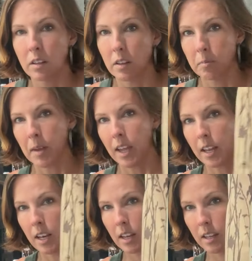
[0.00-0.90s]

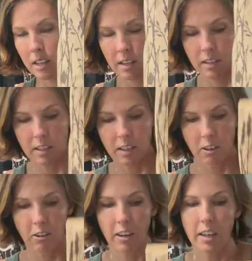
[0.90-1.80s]
Main
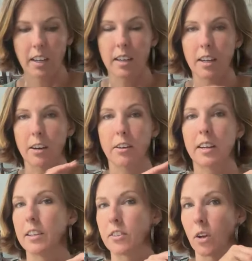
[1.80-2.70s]
ingredient here
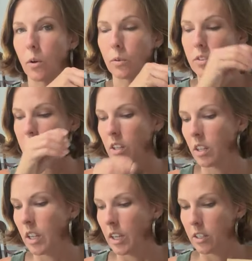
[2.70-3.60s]
is oats.
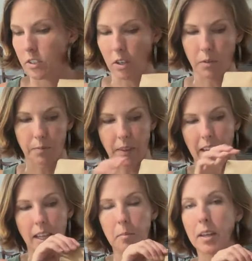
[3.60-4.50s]
So I
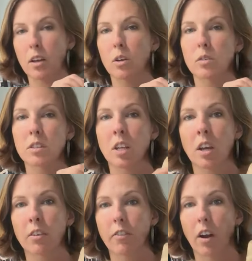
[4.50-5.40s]
get my oats
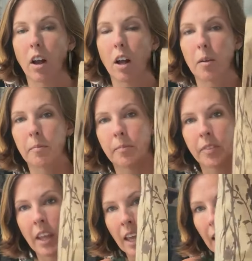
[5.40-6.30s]
from
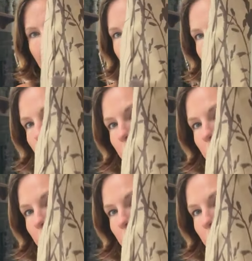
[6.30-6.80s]
Azure